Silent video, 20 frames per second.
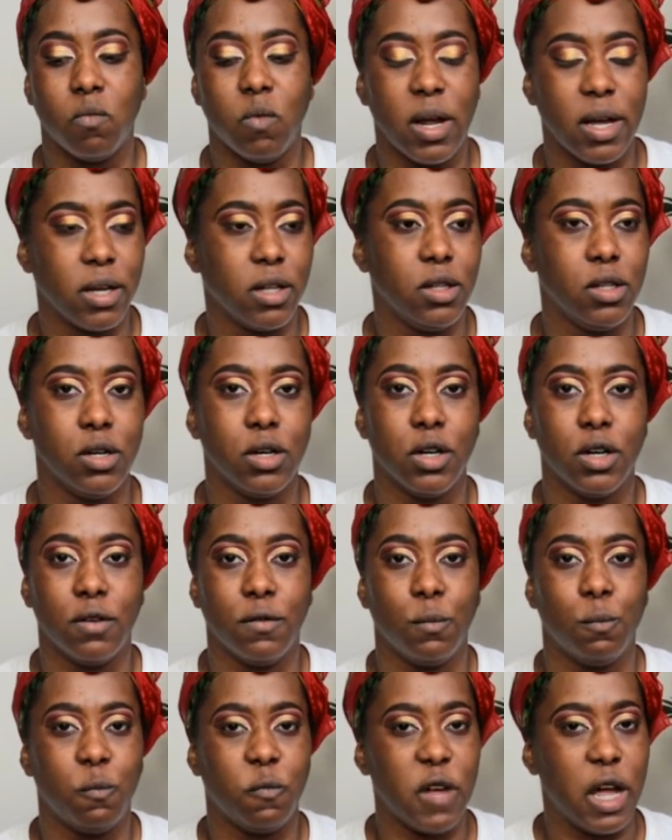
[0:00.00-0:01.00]

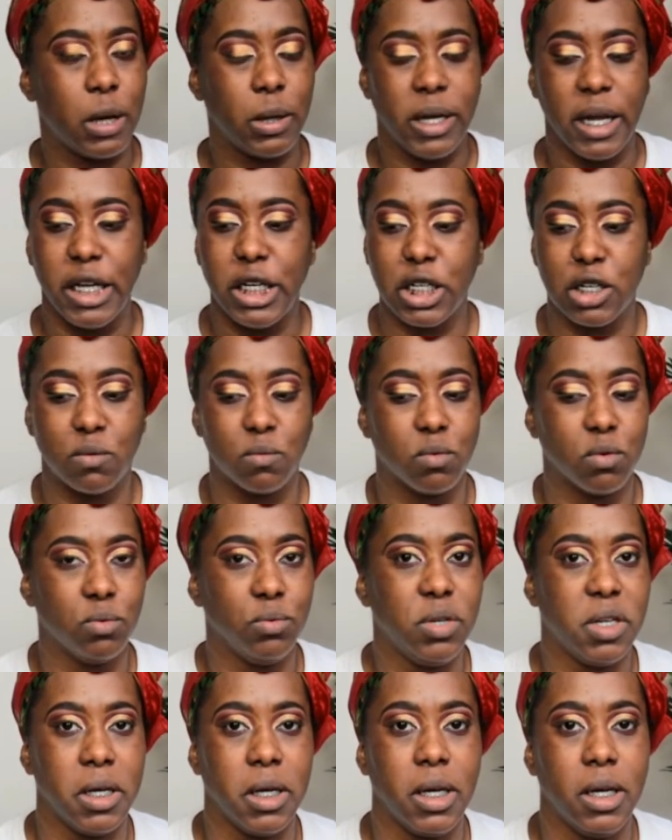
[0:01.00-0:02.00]
regular foundation
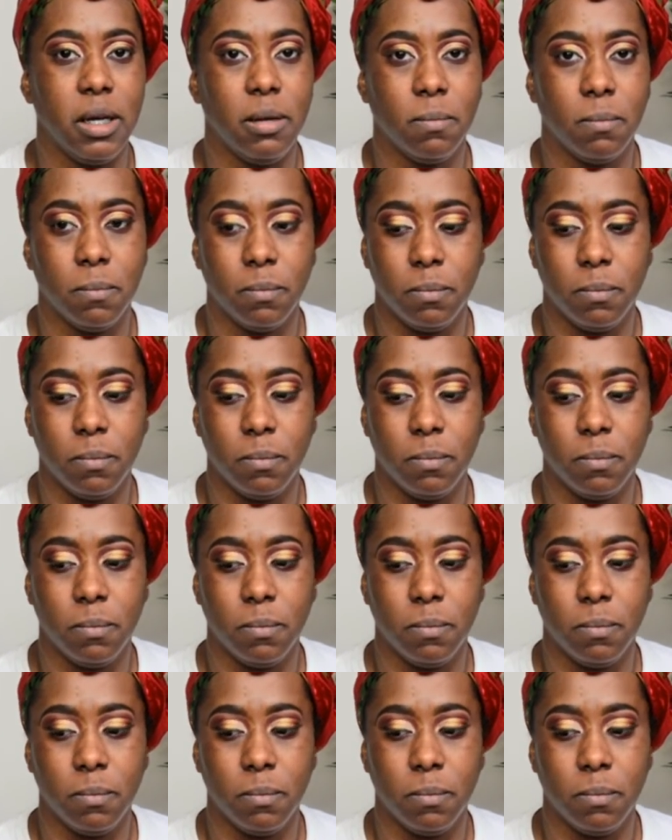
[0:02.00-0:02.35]
routine.